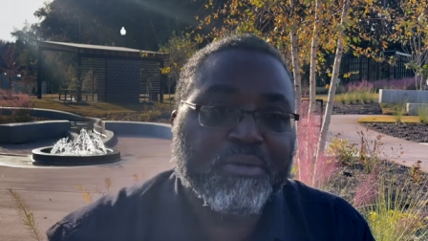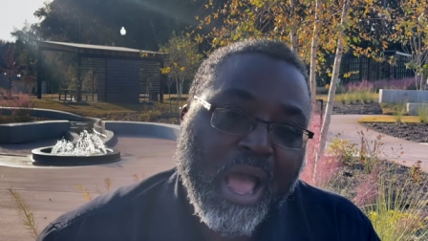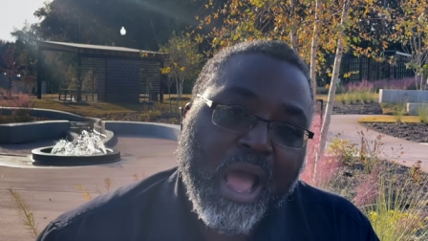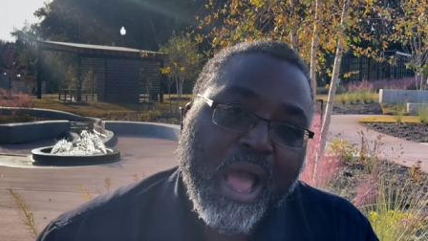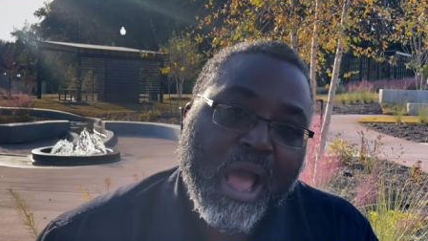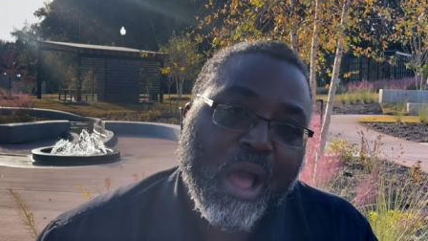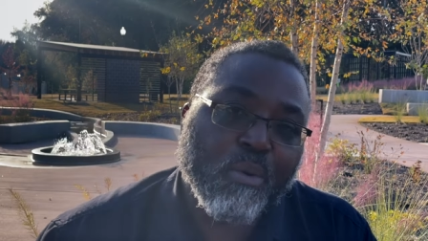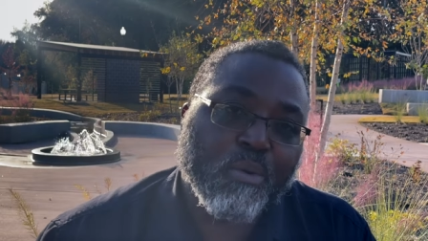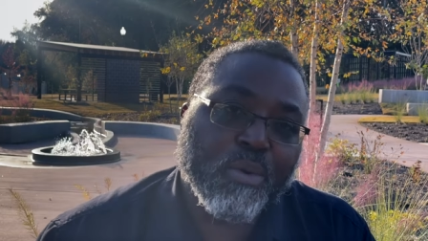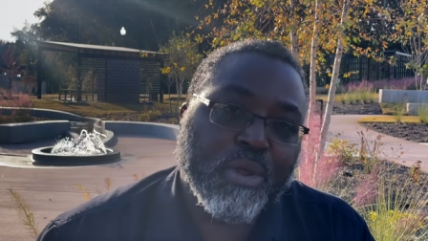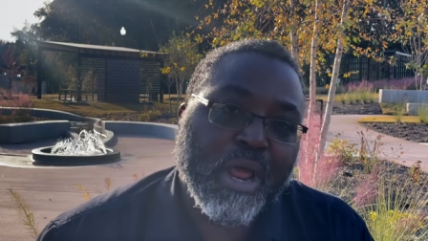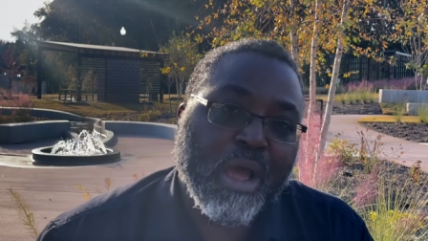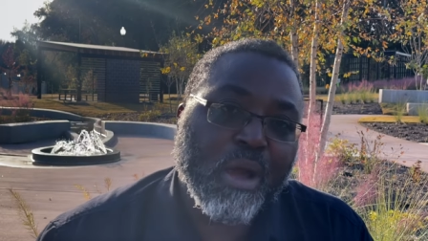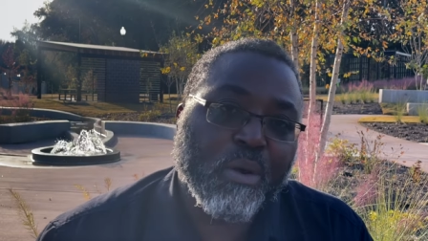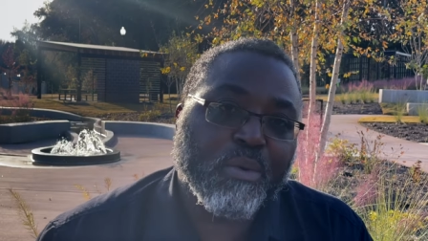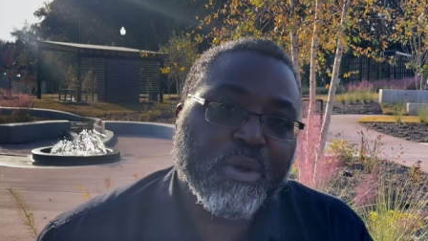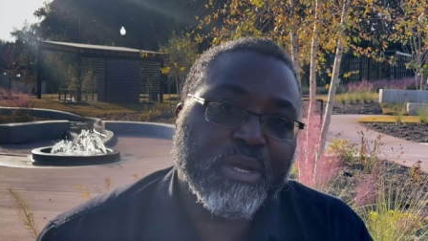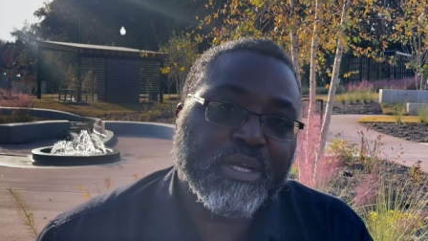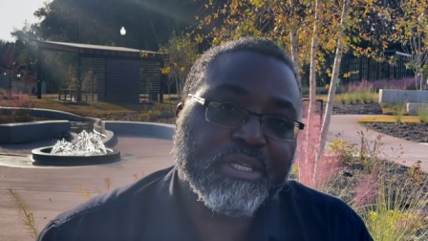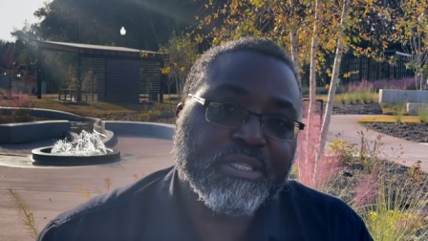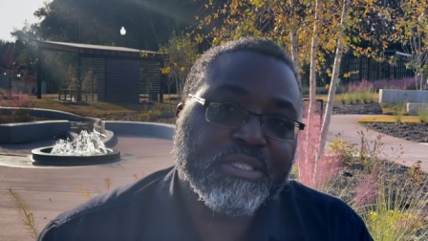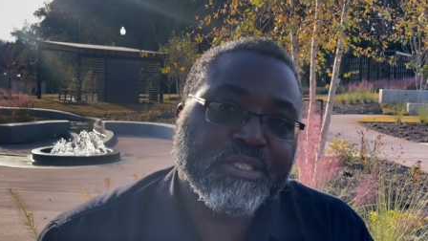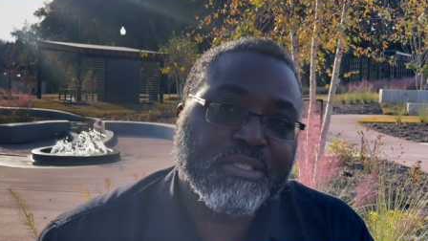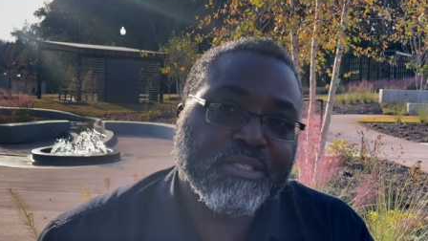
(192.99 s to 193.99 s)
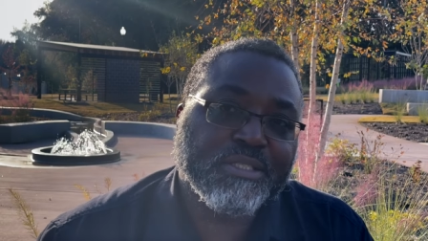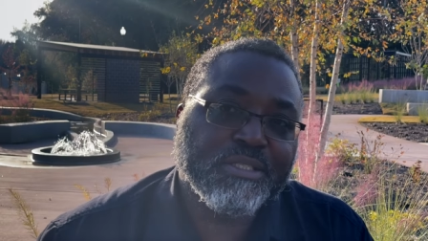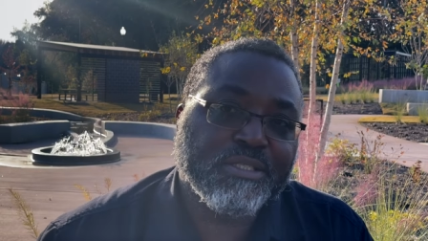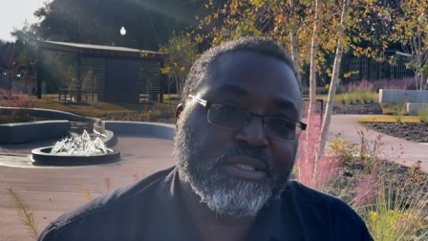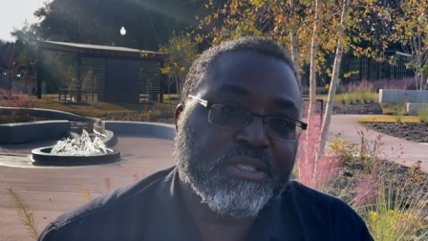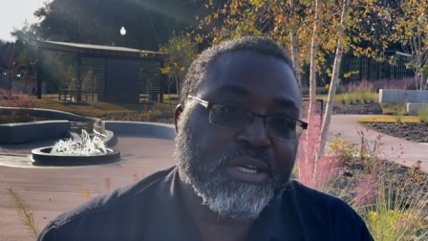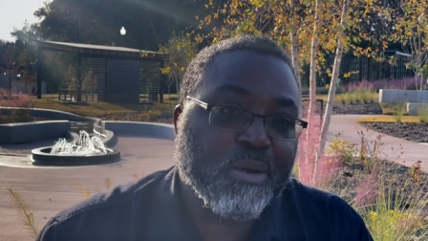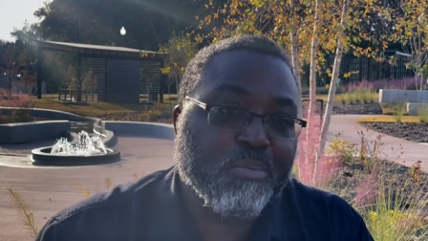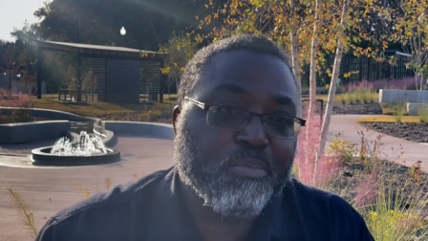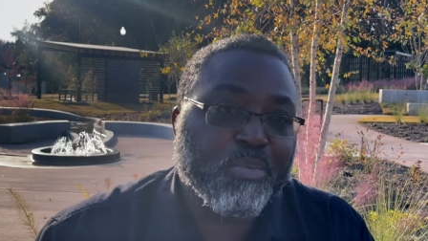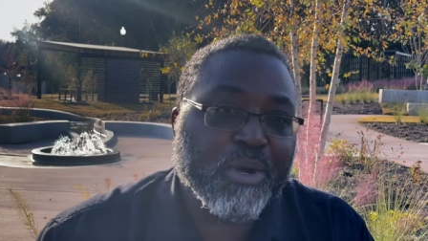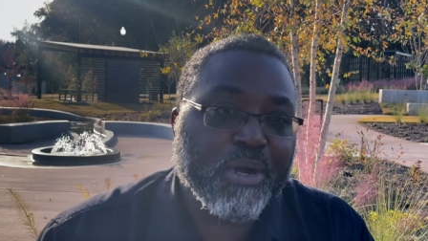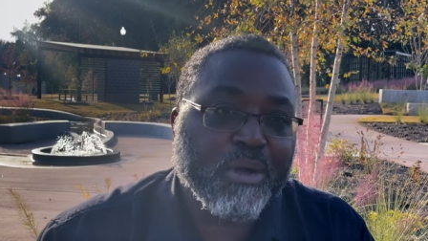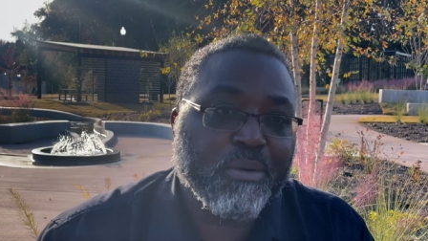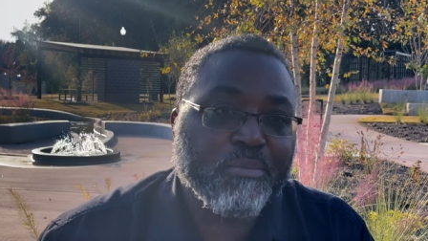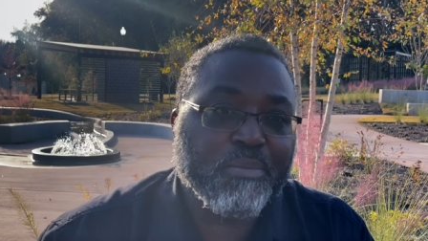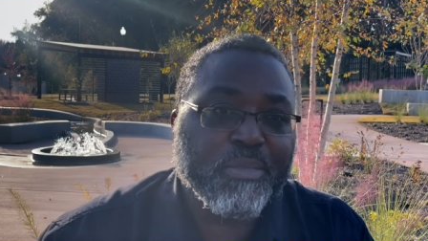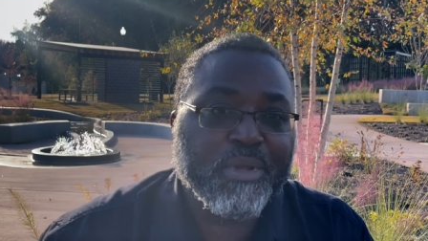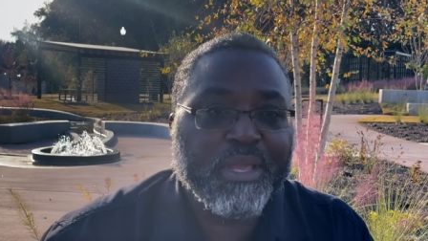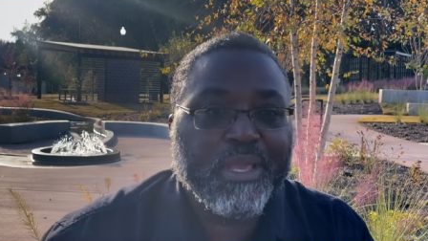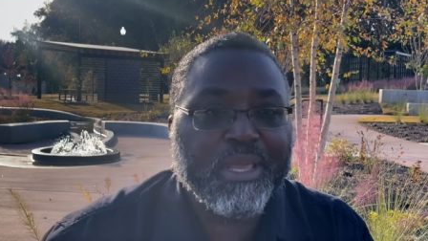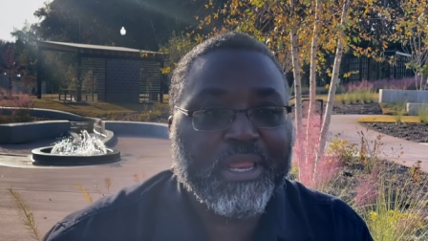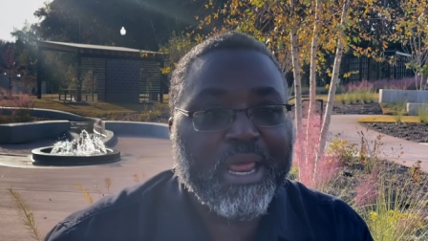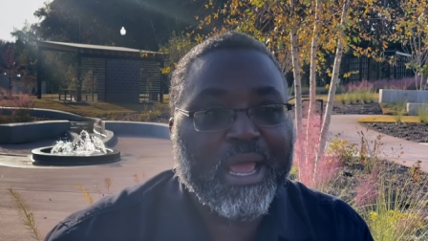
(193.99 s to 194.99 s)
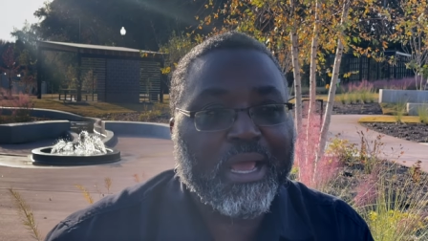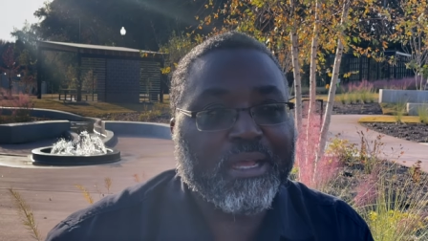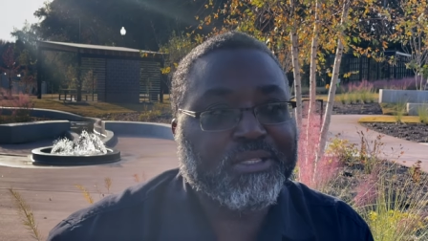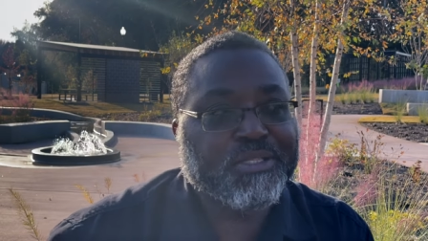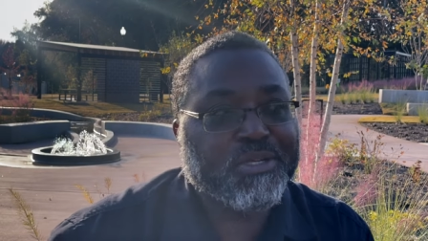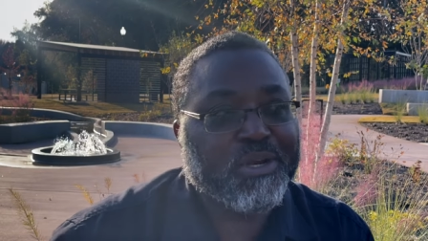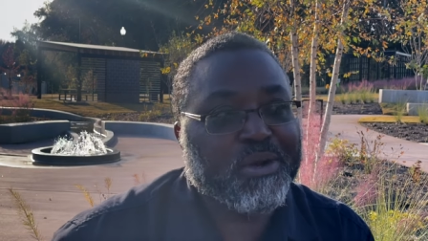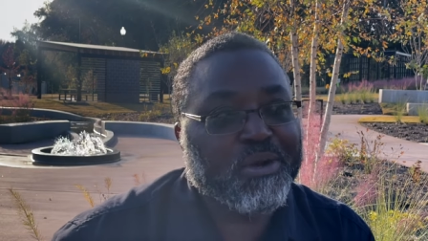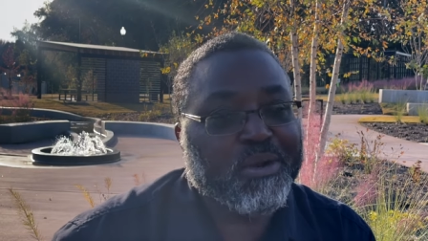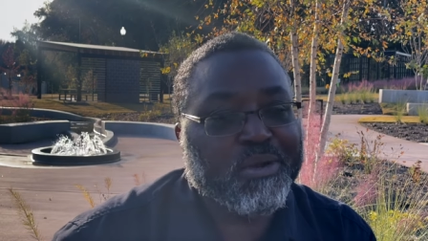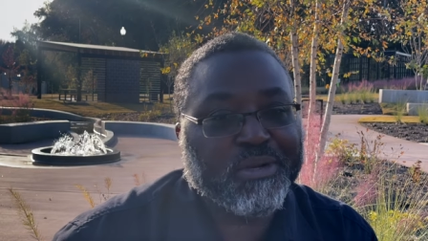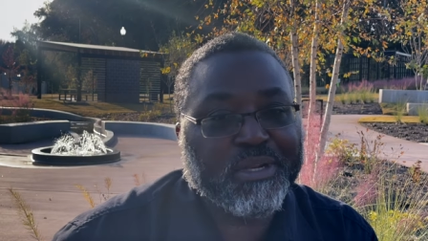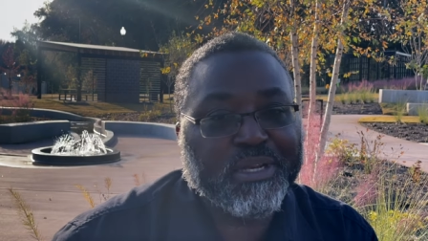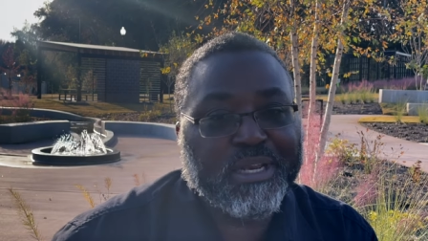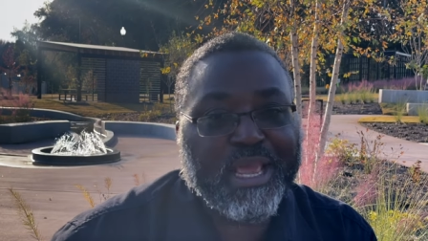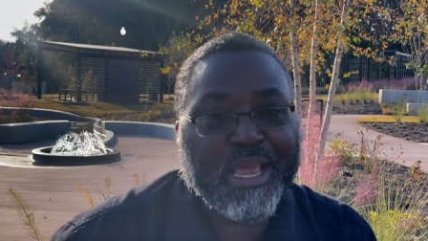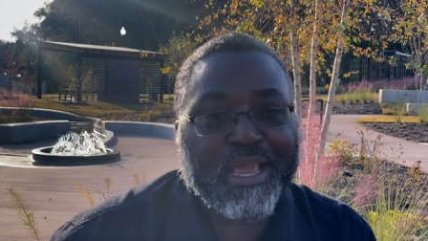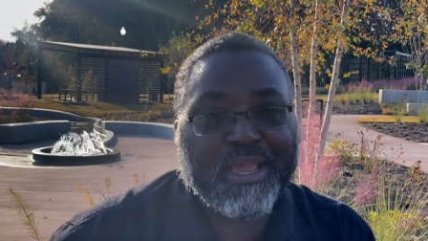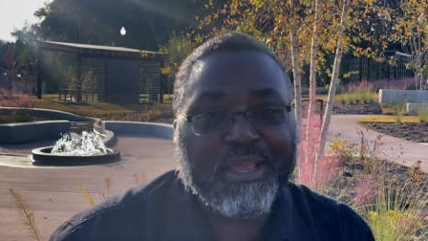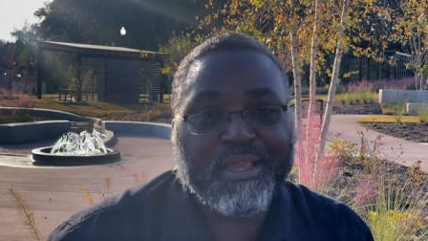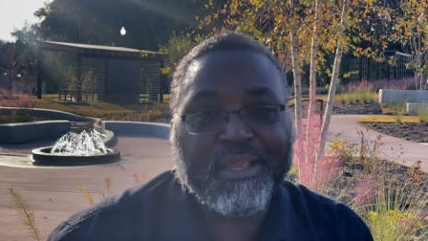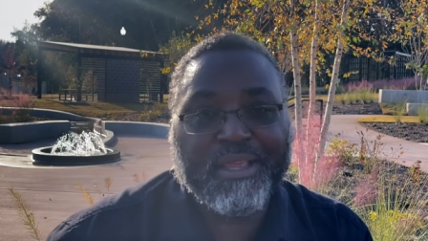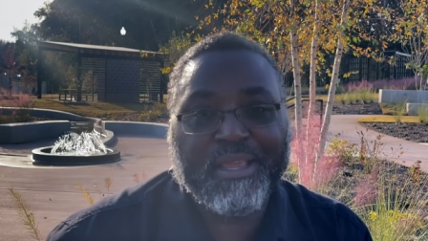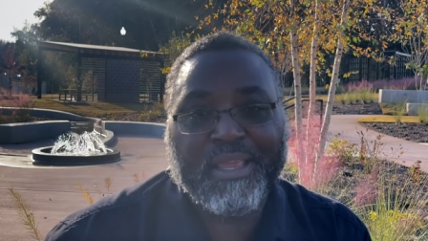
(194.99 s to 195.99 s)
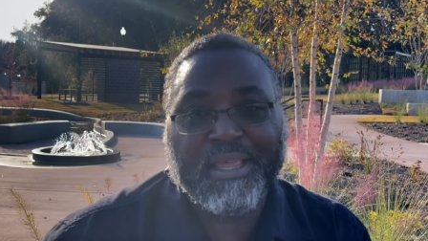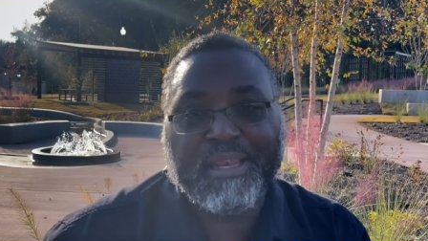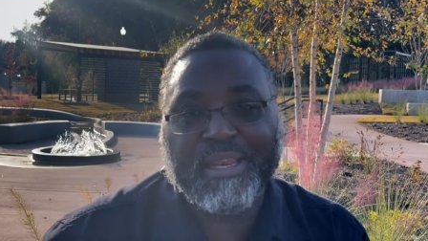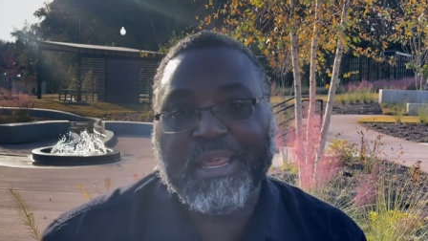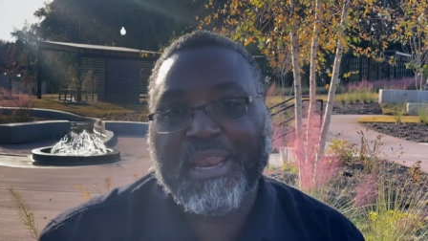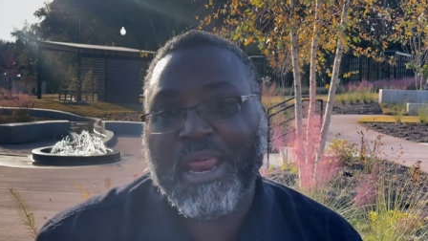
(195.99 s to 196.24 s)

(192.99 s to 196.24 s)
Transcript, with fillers: I would always jump up and I'd turn on the light, and then